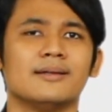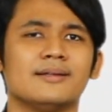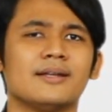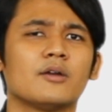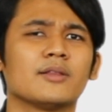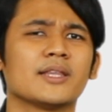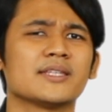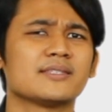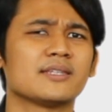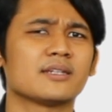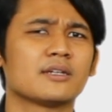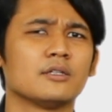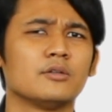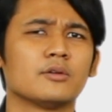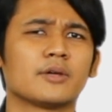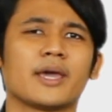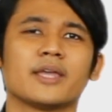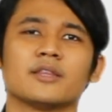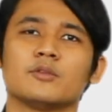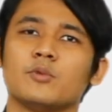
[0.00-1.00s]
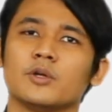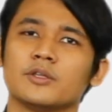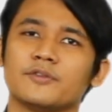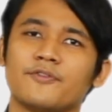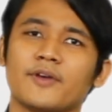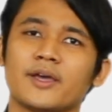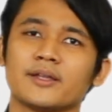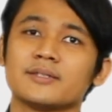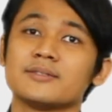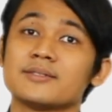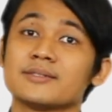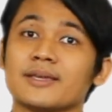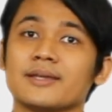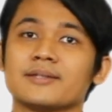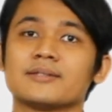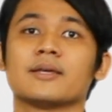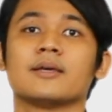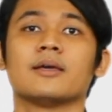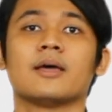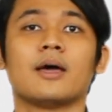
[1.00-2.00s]
Now let's take a look at what Farron
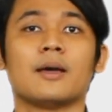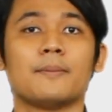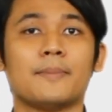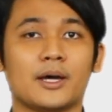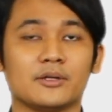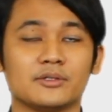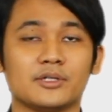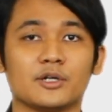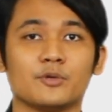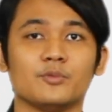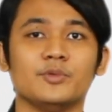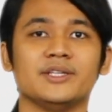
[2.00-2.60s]
said about her